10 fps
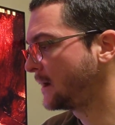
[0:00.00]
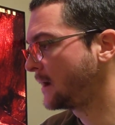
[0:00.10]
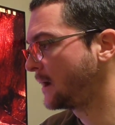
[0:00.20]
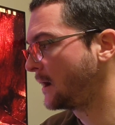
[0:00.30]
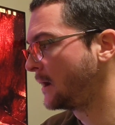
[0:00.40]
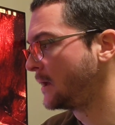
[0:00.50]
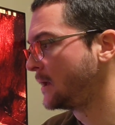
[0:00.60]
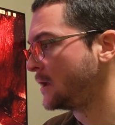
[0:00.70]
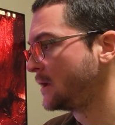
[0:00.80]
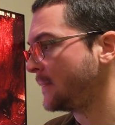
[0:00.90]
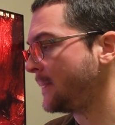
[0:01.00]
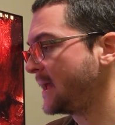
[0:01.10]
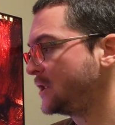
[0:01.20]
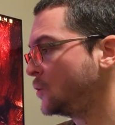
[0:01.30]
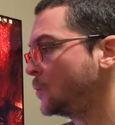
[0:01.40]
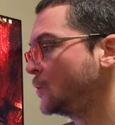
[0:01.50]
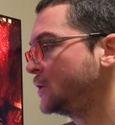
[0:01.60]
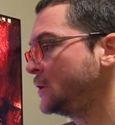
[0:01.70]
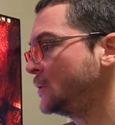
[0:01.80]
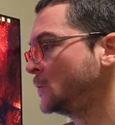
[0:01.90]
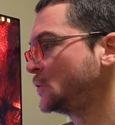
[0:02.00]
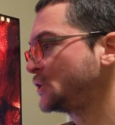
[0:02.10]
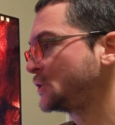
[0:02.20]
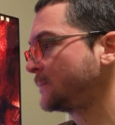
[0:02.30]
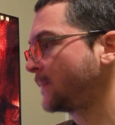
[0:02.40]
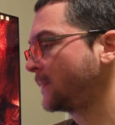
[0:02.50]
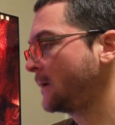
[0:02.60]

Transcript: uh, then you would use